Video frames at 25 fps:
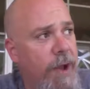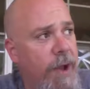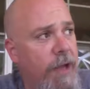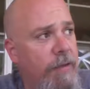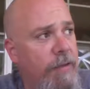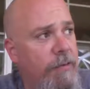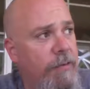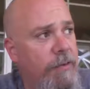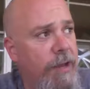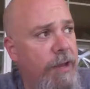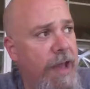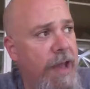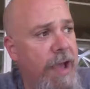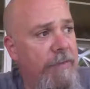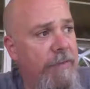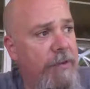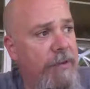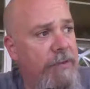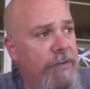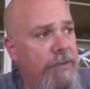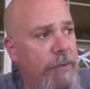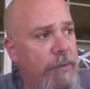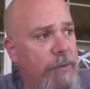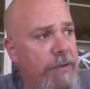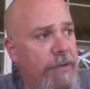rather than
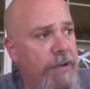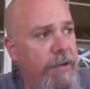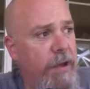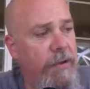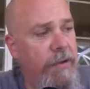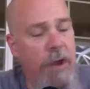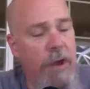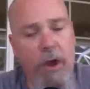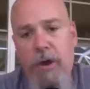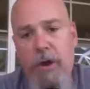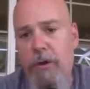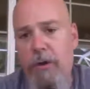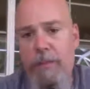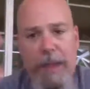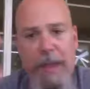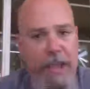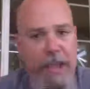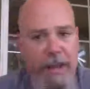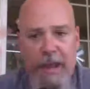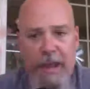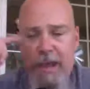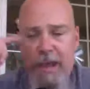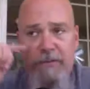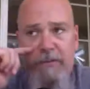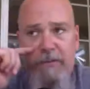having someone tell you oh
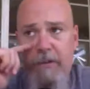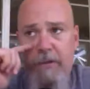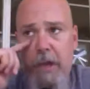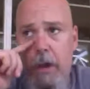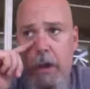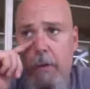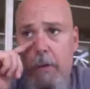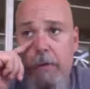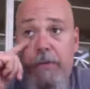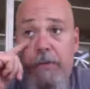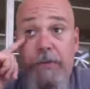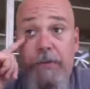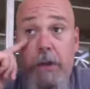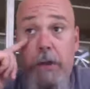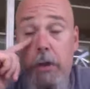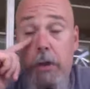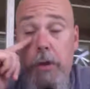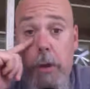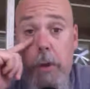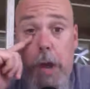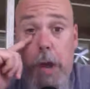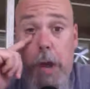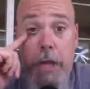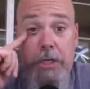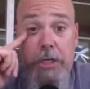man SEO is the
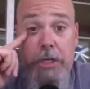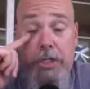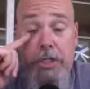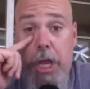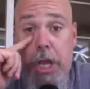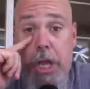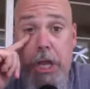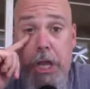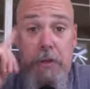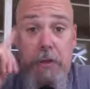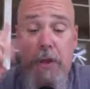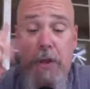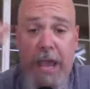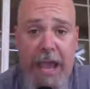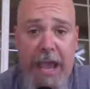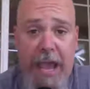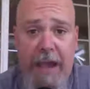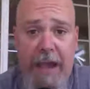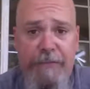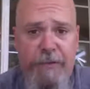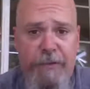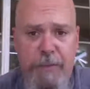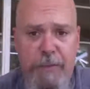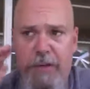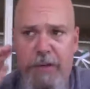new hot shit you
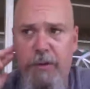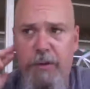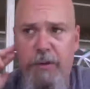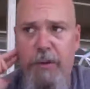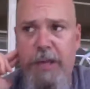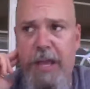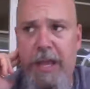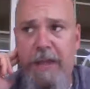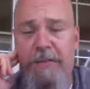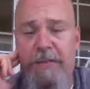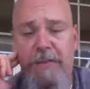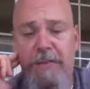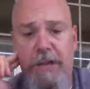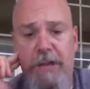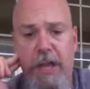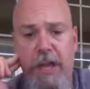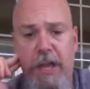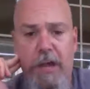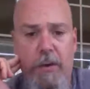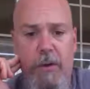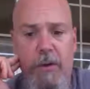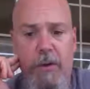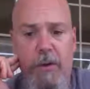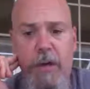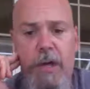have to be doing
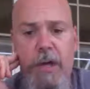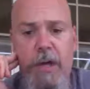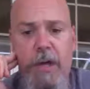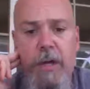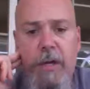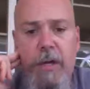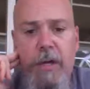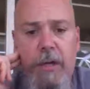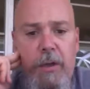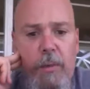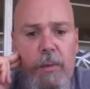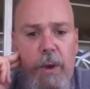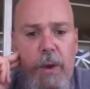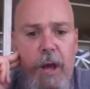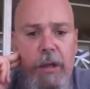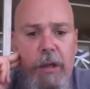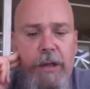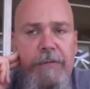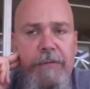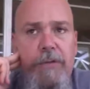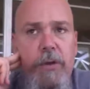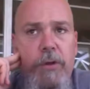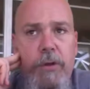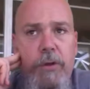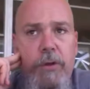SEO well,
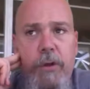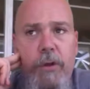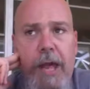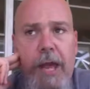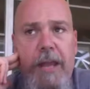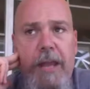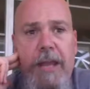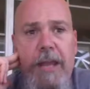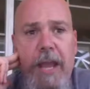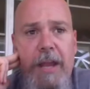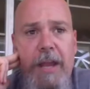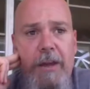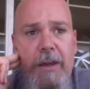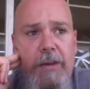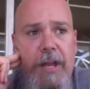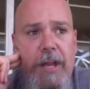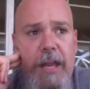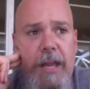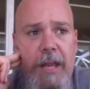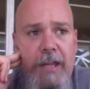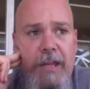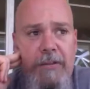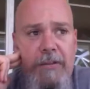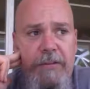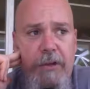if you don't like
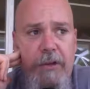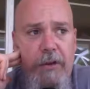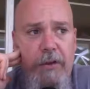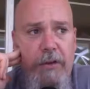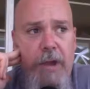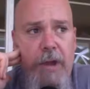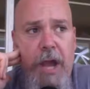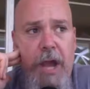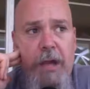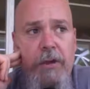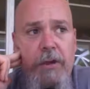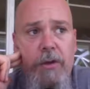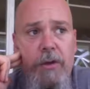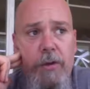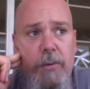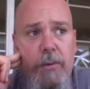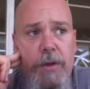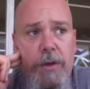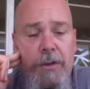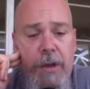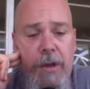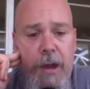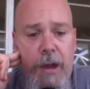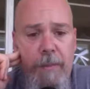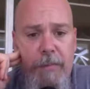analytics and you're not good
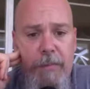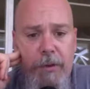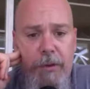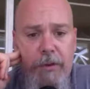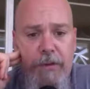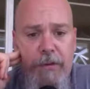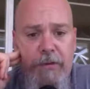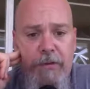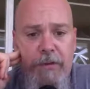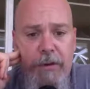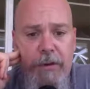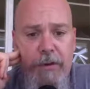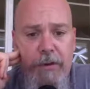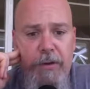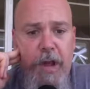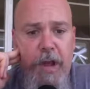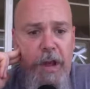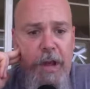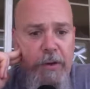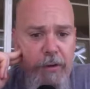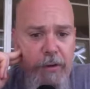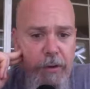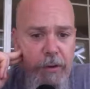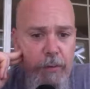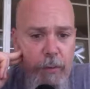with numbers and you're
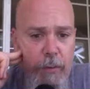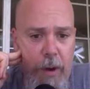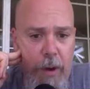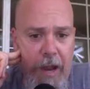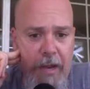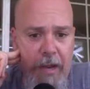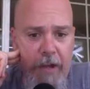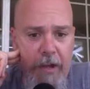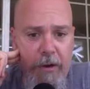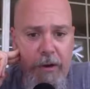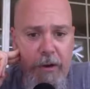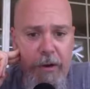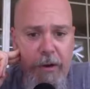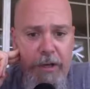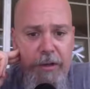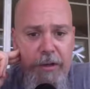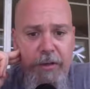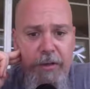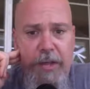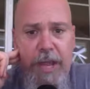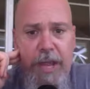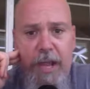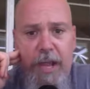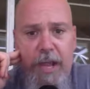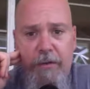not a good writer and
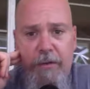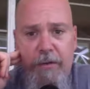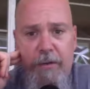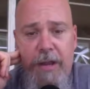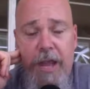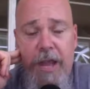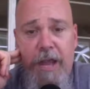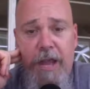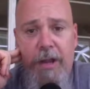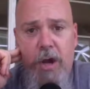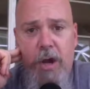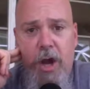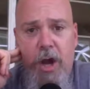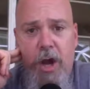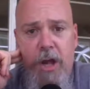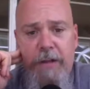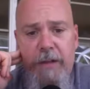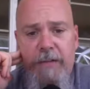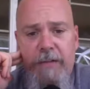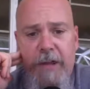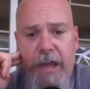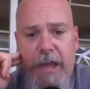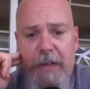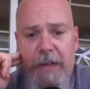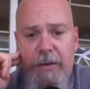you can't create
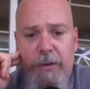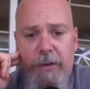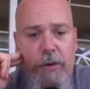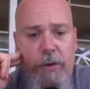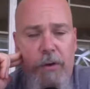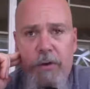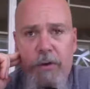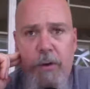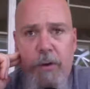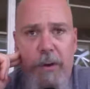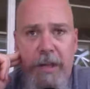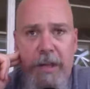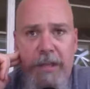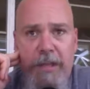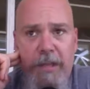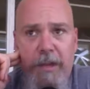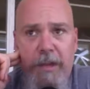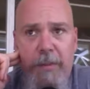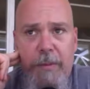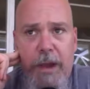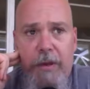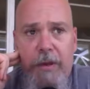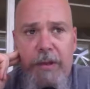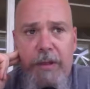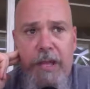content, you don't know anything
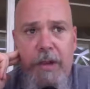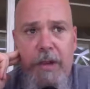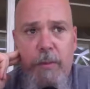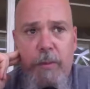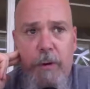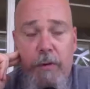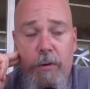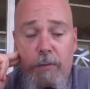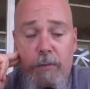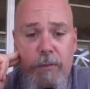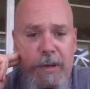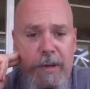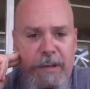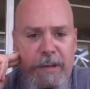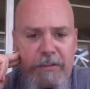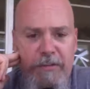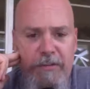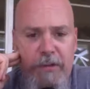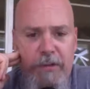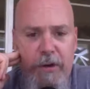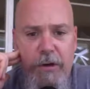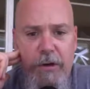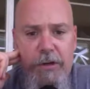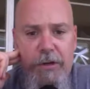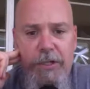about keyword
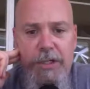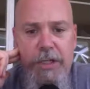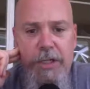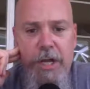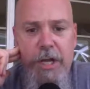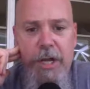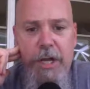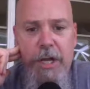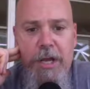research,